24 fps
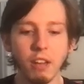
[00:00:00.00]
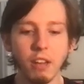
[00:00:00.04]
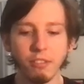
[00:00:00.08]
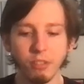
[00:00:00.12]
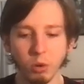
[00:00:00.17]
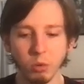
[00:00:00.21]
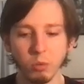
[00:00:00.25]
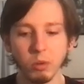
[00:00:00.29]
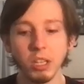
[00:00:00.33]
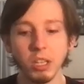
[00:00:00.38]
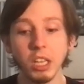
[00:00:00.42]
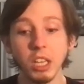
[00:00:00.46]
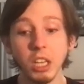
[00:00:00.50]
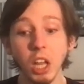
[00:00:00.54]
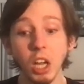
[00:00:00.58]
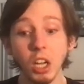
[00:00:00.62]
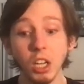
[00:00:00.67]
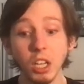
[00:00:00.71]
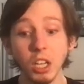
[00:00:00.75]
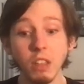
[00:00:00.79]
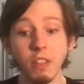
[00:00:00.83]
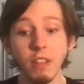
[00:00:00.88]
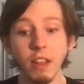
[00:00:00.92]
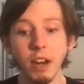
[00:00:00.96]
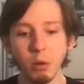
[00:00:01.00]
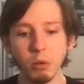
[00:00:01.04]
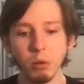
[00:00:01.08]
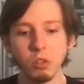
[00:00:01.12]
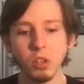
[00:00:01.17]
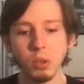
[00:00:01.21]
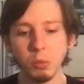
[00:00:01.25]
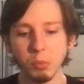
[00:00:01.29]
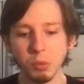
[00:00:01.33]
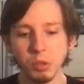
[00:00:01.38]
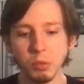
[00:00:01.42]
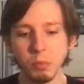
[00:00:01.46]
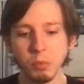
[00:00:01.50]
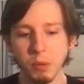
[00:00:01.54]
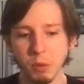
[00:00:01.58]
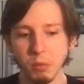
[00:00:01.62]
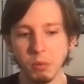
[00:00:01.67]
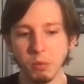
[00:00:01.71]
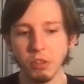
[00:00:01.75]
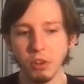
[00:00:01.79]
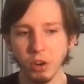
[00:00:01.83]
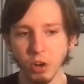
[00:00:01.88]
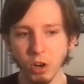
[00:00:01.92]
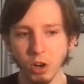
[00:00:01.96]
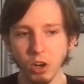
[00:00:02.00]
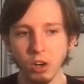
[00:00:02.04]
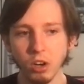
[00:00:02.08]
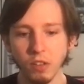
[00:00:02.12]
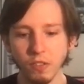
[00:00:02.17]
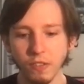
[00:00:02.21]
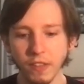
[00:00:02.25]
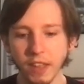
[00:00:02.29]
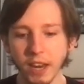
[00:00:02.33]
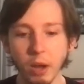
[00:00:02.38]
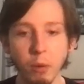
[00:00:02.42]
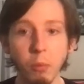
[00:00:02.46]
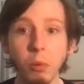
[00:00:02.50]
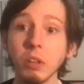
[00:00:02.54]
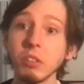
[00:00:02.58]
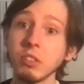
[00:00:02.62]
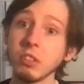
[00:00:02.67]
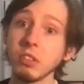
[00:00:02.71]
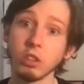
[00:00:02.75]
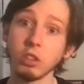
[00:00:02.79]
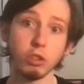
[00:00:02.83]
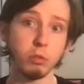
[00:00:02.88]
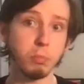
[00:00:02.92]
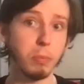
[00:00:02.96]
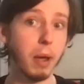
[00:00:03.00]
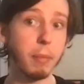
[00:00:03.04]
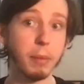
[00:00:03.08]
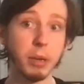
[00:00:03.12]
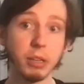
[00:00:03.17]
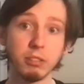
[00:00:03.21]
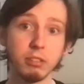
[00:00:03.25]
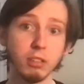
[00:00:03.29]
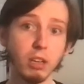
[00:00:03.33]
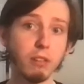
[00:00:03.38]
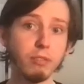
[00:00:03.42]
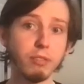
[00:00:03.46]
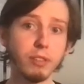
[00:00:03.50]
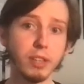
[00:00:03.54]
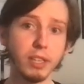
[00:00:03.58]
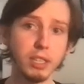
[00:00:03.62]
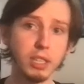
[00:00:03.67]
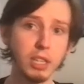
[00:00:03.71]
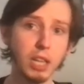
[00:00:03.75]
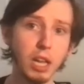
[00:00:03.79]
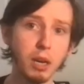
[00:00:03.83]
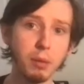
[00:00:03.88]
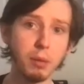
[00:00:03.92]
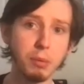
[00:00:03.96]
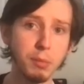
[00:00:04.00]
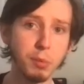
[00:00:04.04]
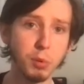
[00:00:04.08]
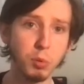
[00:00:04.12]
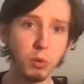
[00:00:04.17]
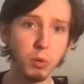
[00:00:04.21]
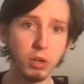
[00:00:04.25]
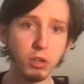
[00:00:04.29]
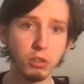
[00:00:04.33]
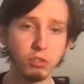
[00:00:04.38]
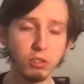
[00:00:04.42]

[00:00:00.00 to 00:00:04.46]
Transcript: I feel really lucky that I was able to be with her, and that I wasn't just by myself like a lot of people were.